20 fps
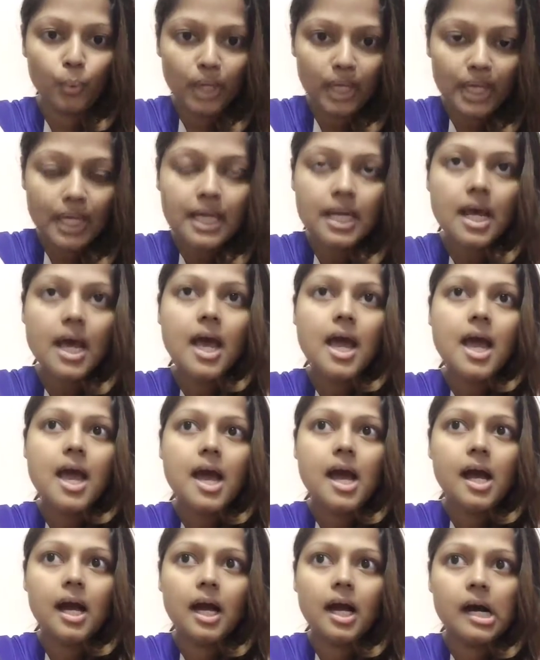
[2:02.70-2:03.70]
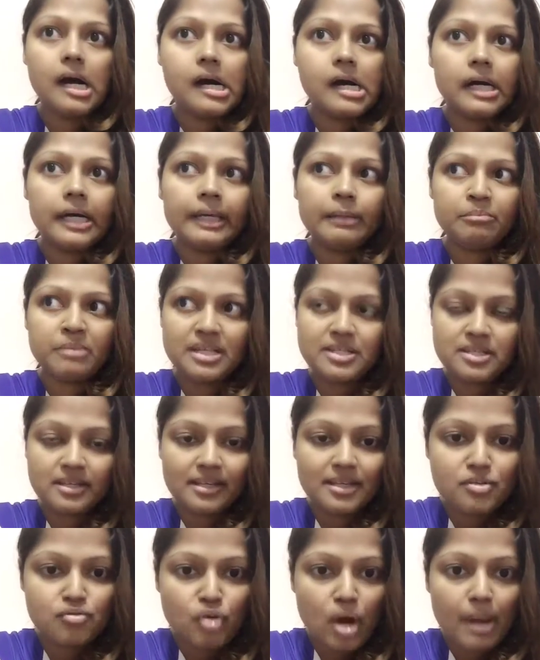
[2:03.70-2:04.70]
weight. In my
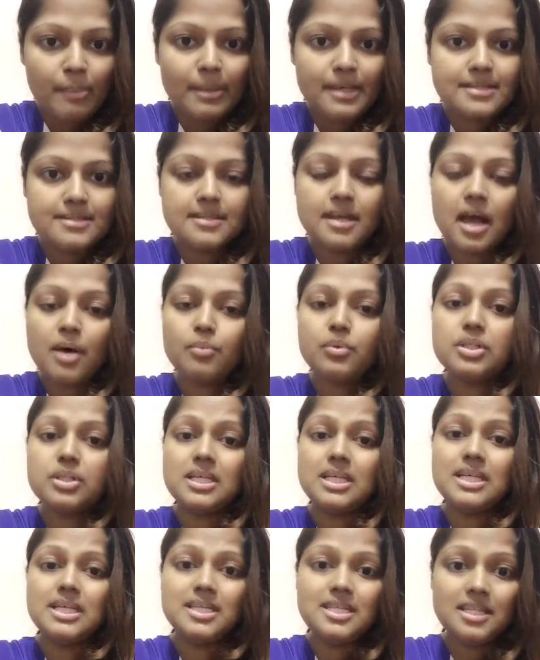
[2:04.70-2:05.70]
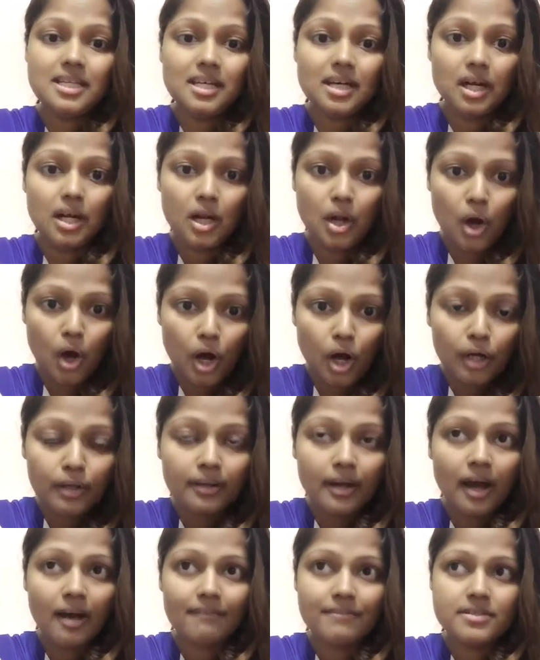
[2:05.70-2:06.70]
second trimester, I was eating a
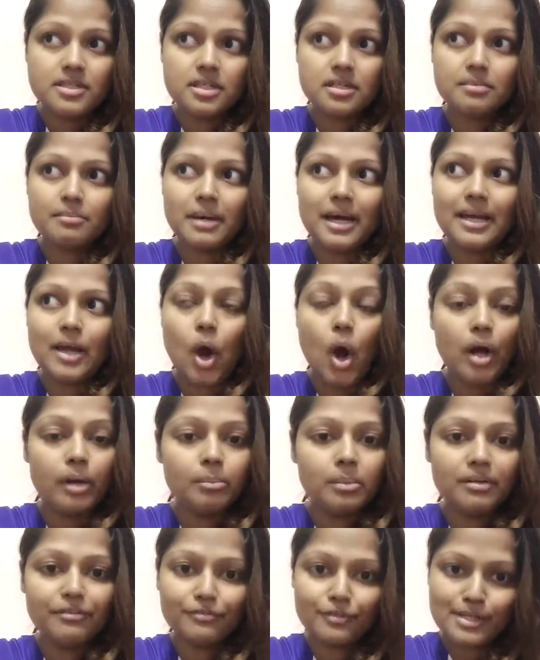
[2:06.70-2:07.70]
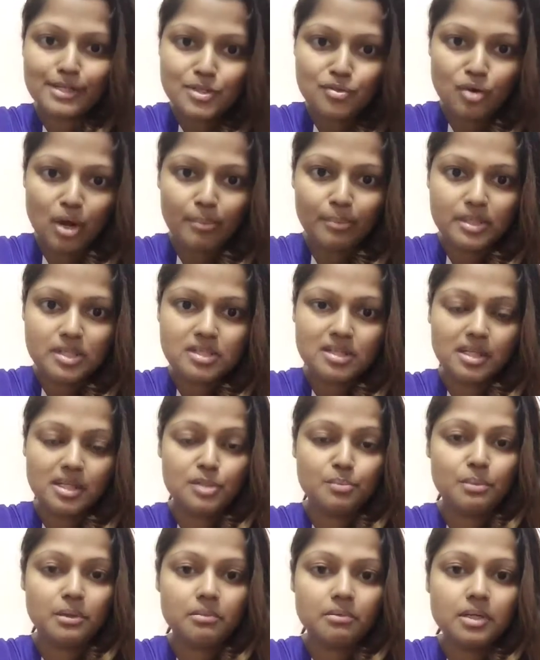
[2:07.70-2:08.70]
lot. After my horrible first trimester
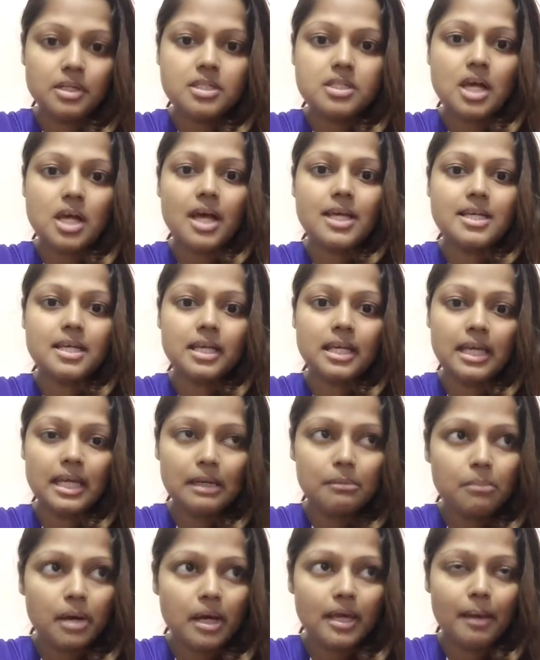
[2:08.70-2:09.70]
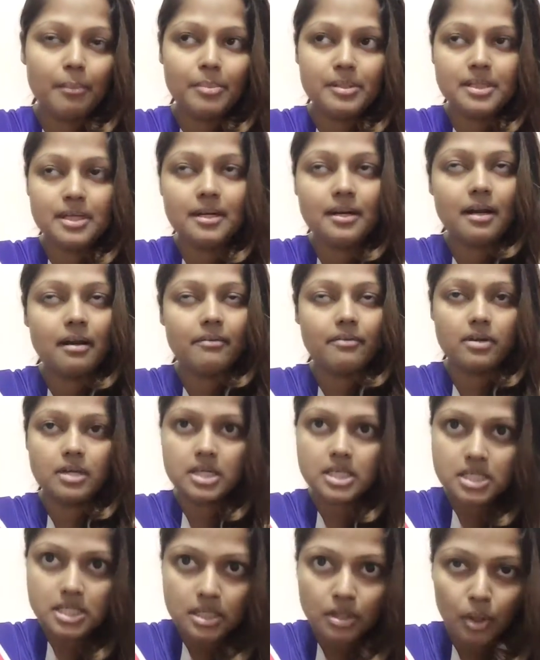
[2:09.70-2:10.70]
experience, I gained my appetite and I'm
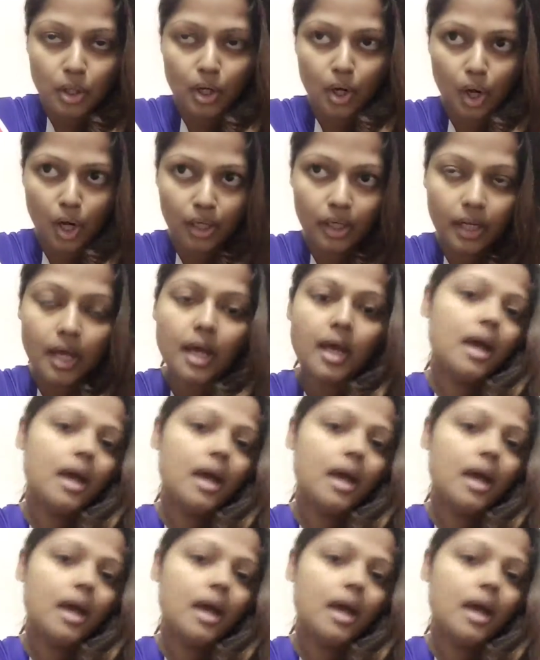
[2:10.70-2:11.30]
eating a lot.